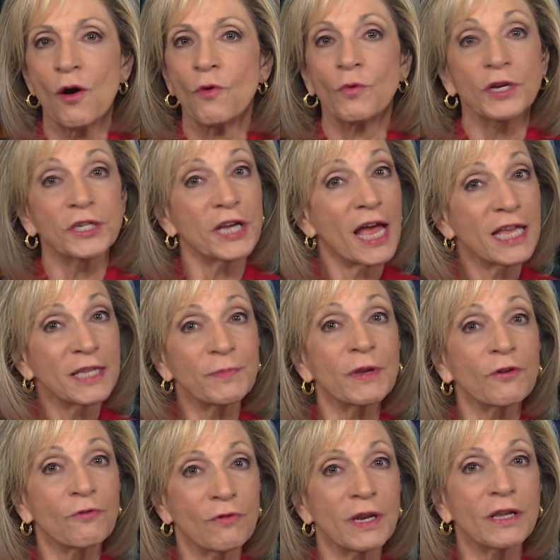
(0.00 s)
which has
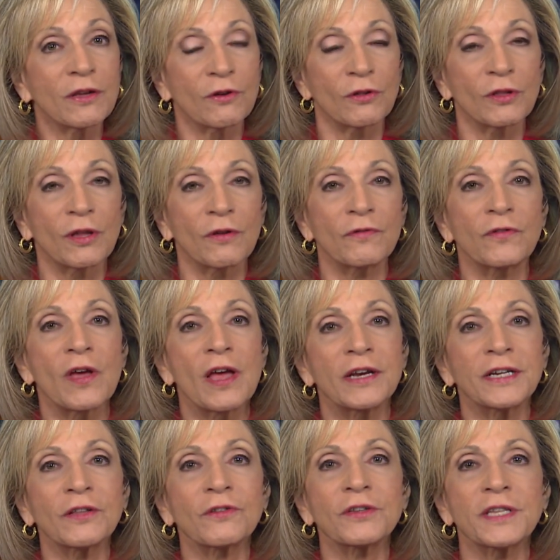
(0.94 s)
been critical of
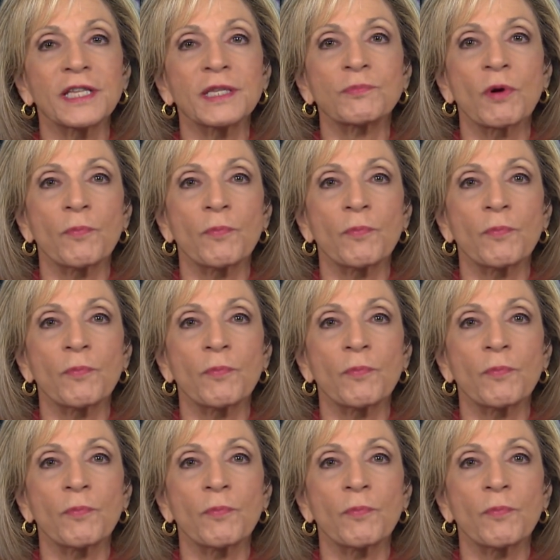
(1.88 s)
Tillerson's